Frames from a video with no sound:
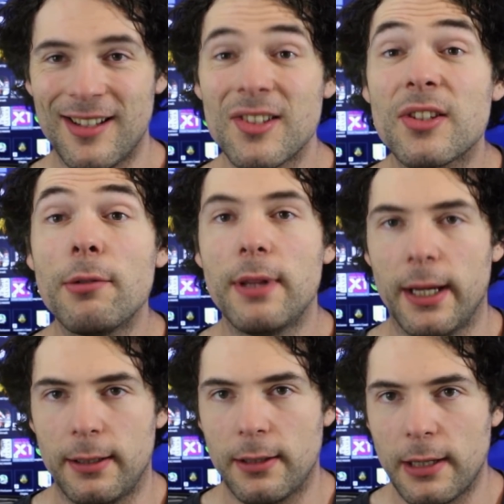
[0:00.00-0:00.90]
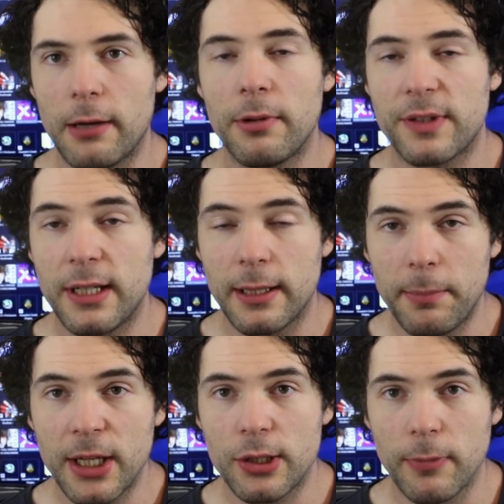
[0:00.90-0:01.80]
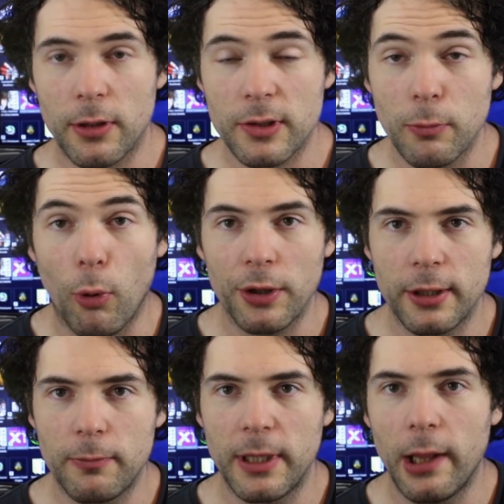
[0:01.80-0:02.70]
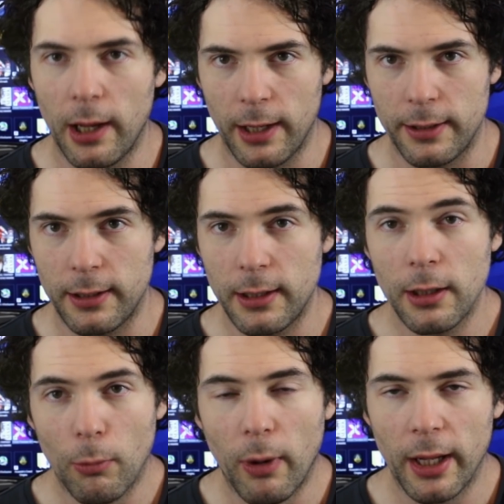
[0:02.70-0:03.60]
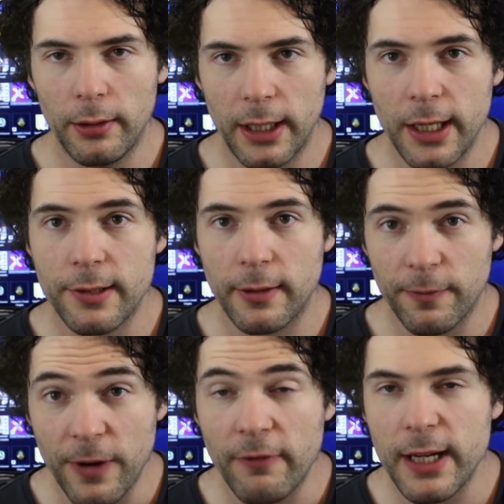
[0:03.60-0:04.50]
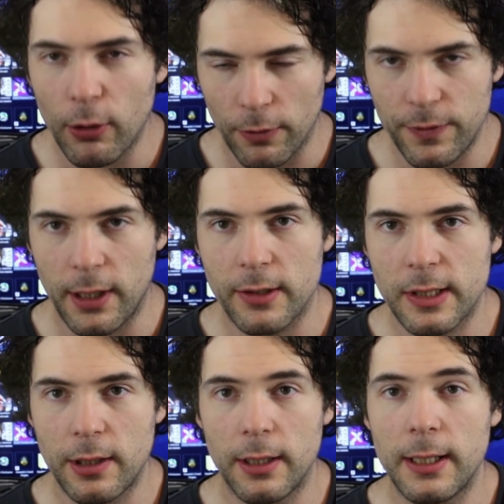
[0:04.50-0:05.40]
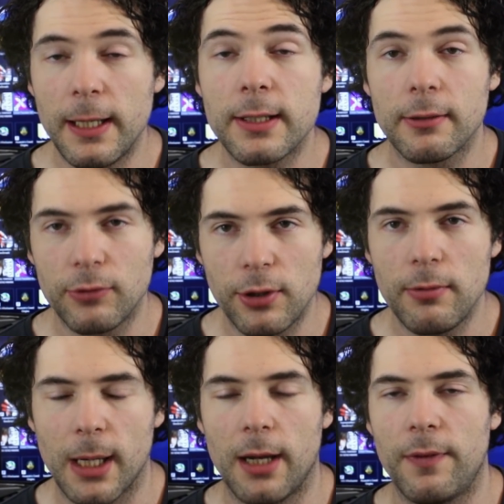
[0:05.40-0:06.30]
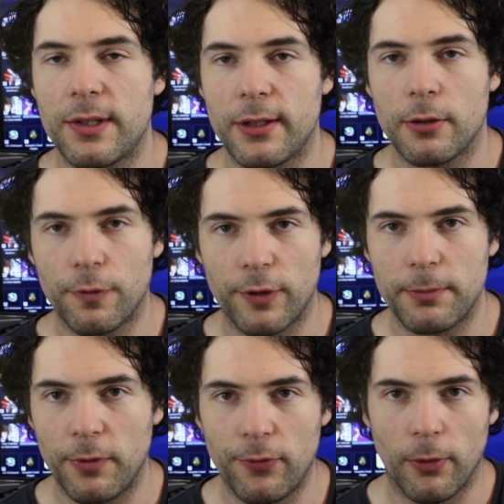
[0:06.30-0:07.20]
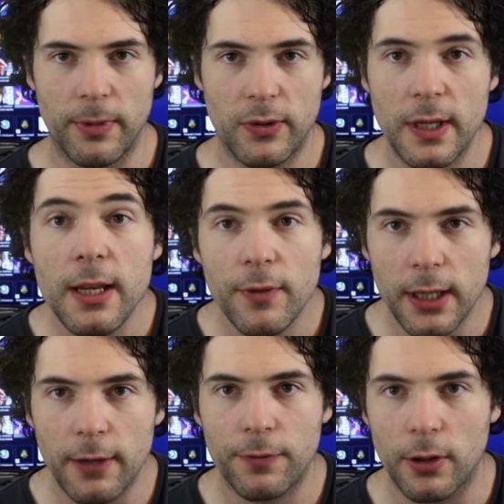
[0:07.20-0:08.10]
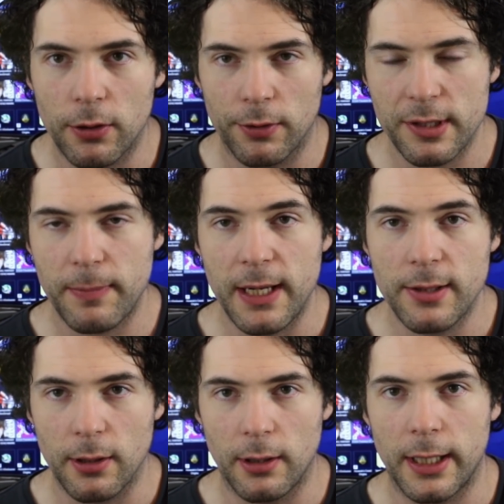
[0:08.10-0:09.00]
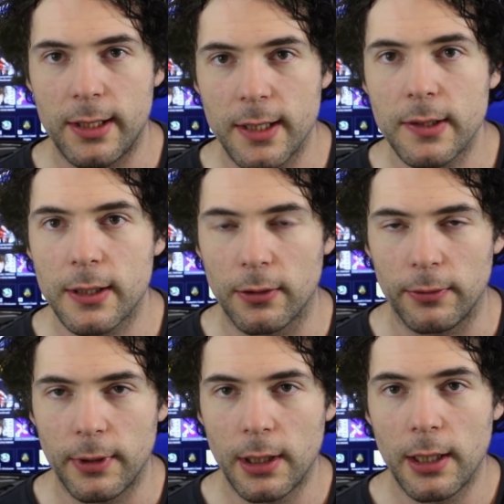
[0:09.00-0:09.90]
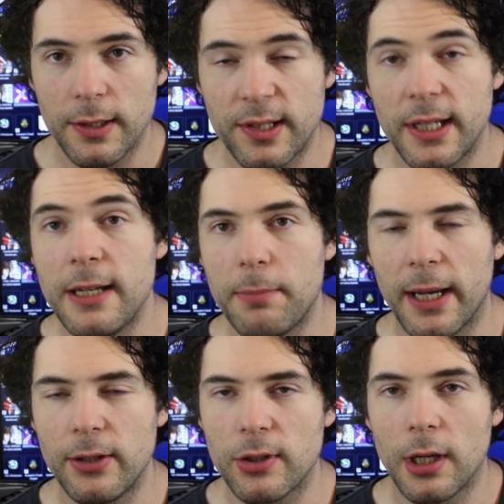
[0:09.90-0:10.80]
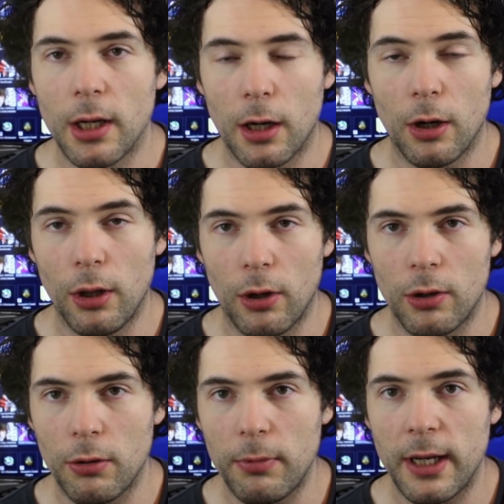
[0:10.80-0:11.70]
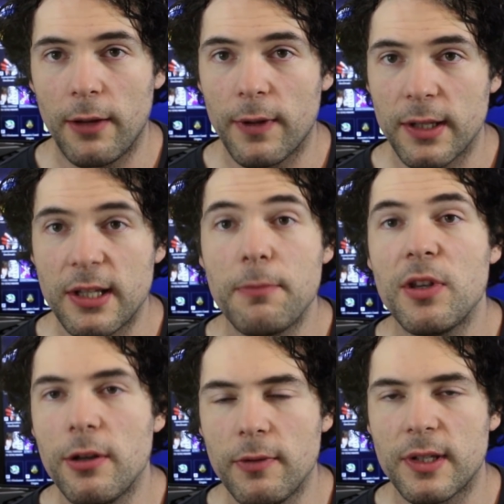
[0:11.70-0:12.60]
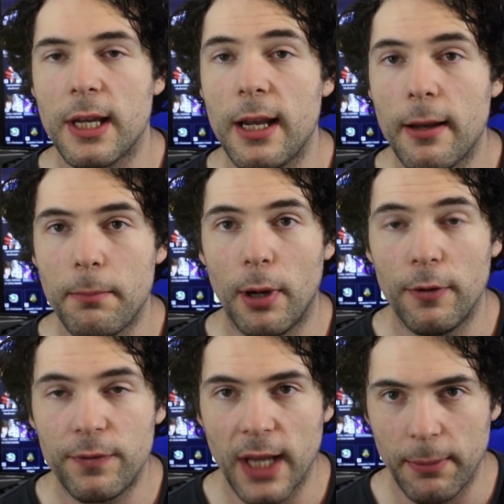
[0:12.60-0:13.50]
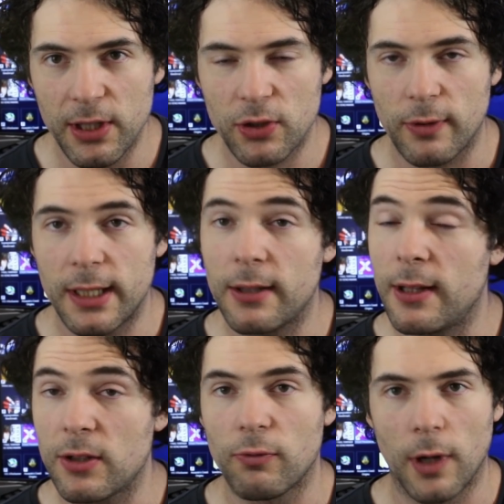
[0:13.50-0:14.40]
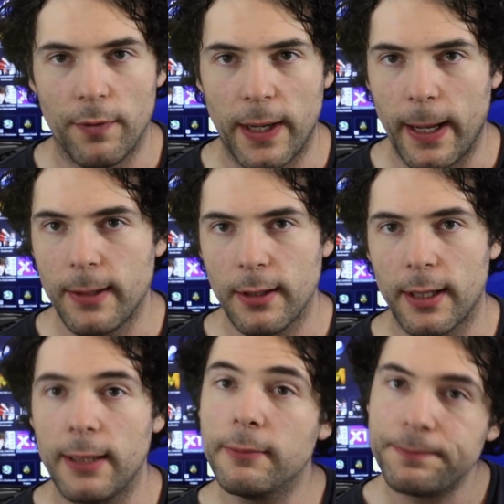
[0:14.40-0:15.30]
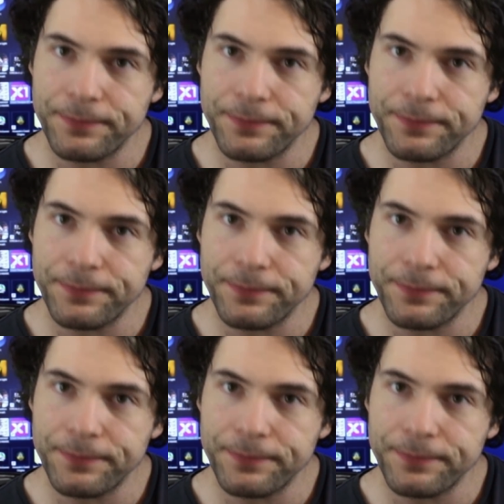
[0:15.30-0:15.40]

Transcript: So then, now we've seen the benchmarks, what did we learn? Well, it's very obvious that Intel do have a single thread performance, even if the clock speeds are identical. Cinebench, along with C P U Z, both demonstrated this rather handily.